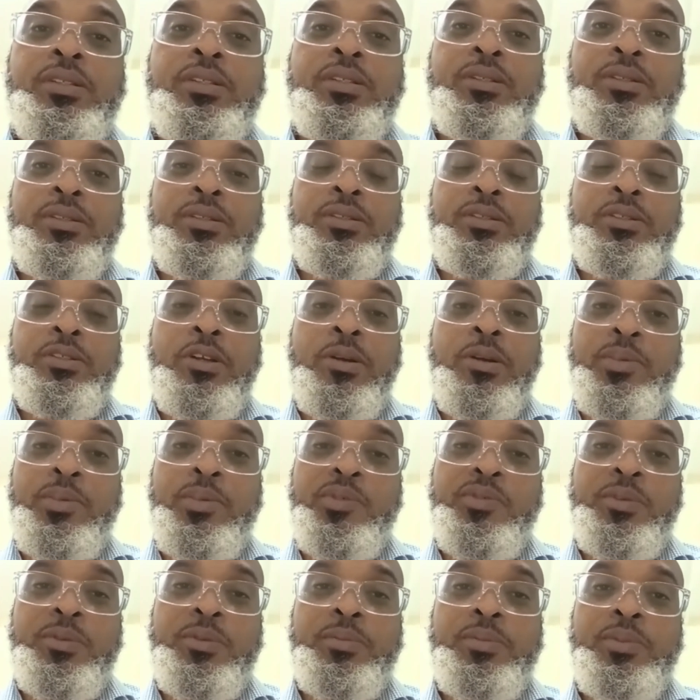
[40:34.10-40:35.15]
stop you
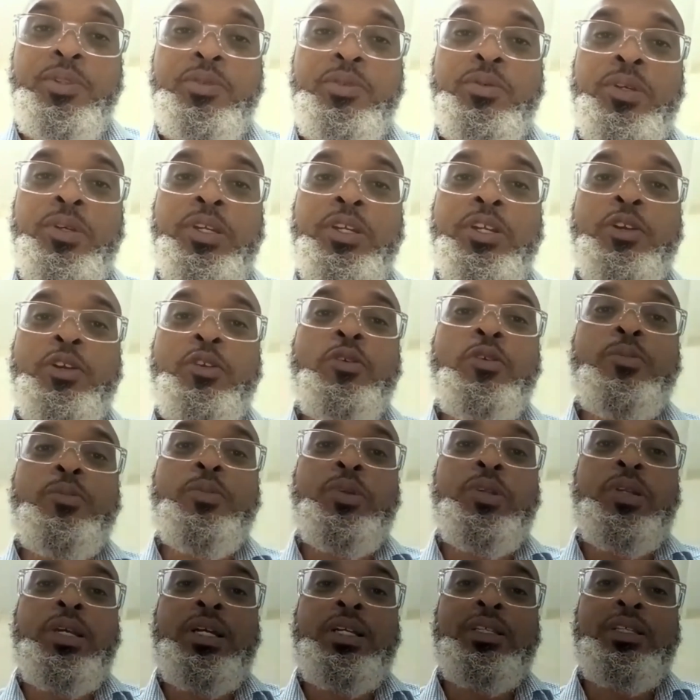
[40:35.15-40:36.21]
from doing your
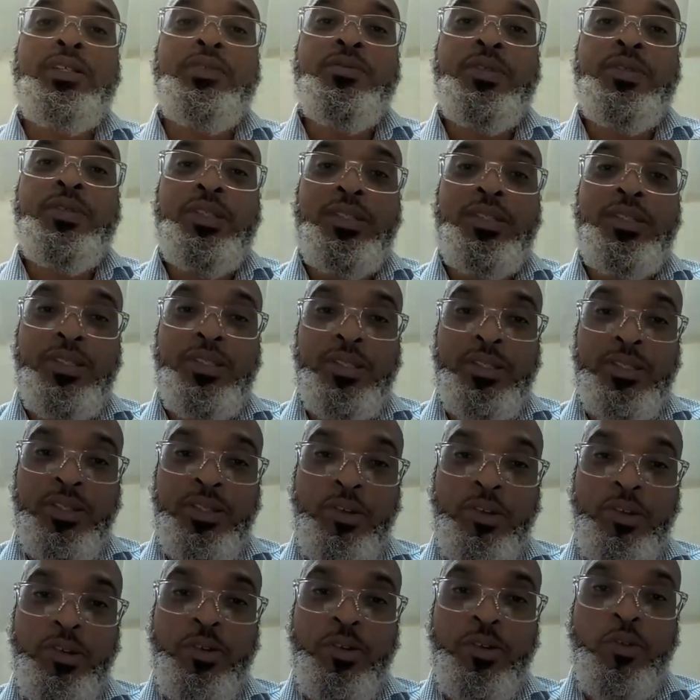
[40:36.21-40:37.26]
normal activities is
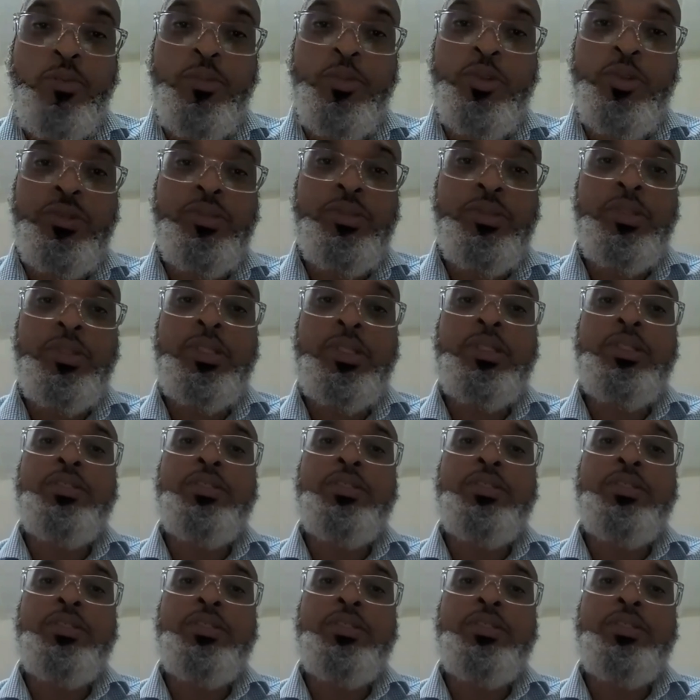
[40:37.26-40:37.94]
not normal.